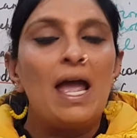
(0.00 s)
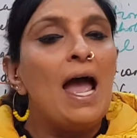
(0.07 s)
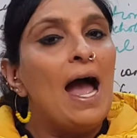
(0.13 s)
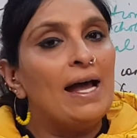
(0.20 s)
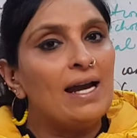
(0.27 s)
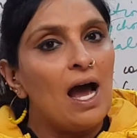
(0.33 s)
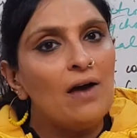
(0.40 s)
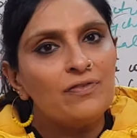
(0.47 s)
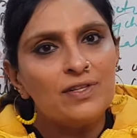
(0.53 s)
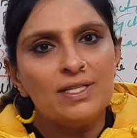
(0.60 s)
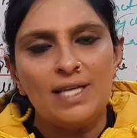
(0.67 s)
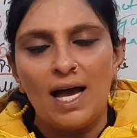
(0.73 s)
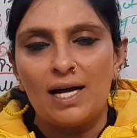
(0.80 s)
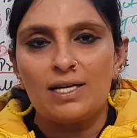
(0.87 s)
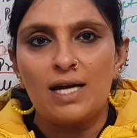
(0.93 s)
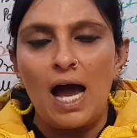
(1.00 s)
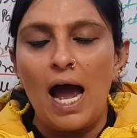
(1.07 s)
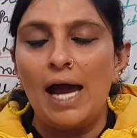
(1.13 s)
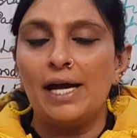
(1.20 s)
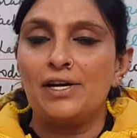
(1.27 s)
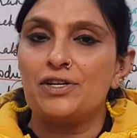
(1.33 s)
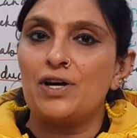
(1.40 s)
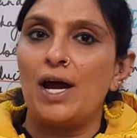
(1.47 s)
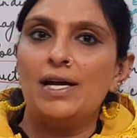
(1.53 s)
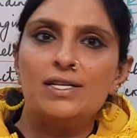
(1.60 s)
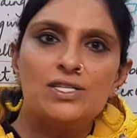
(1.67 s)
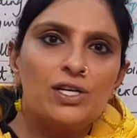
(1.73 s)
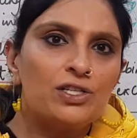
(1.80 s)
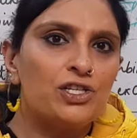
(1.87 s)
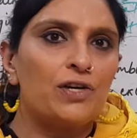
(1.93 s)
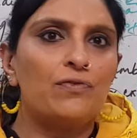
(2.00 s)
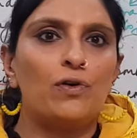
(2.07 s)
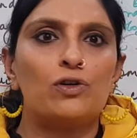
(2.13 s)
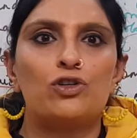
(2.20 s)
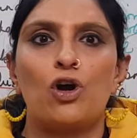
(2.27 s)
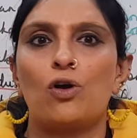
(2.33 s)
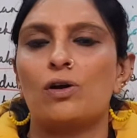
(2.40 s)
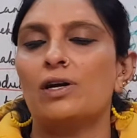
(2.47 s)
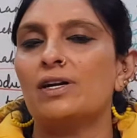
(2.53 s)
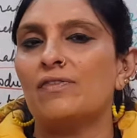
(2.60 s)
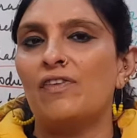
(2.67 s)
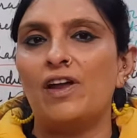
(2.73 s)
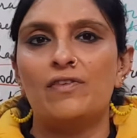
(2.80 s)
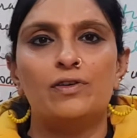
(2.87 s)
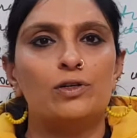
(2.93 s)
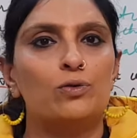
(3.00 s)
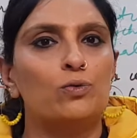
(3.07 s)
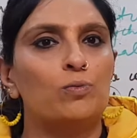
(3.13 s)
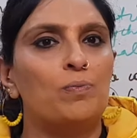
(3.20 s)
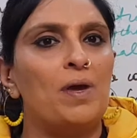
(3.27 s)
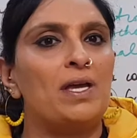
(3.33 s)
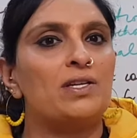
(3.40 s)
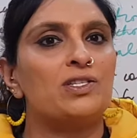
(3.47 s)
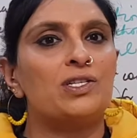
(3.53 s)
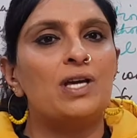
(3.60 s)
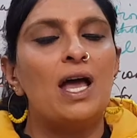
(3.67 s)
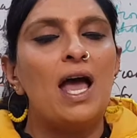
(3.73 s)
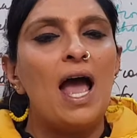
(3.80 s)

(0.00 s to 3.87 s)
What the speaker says: And after that, I tried searching for chocolate flavored toothpaste,